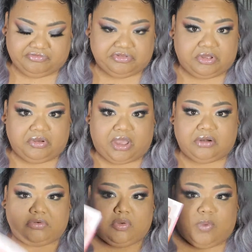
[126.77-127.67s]
So I
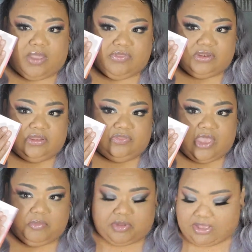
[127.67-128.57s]
don't know why they did
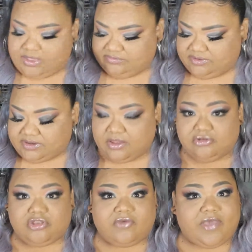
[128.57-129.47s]
that, but I got
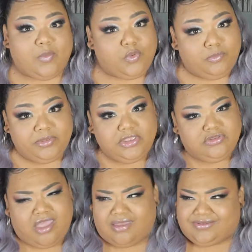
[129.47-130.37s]
$10 off. I will be,
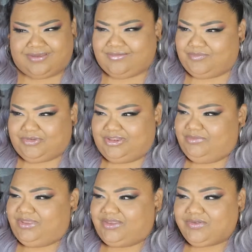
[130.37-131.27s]
y'all know I'm going to
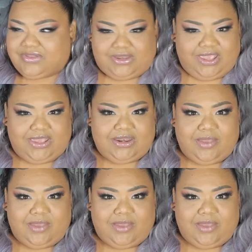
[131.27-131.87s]
be using that.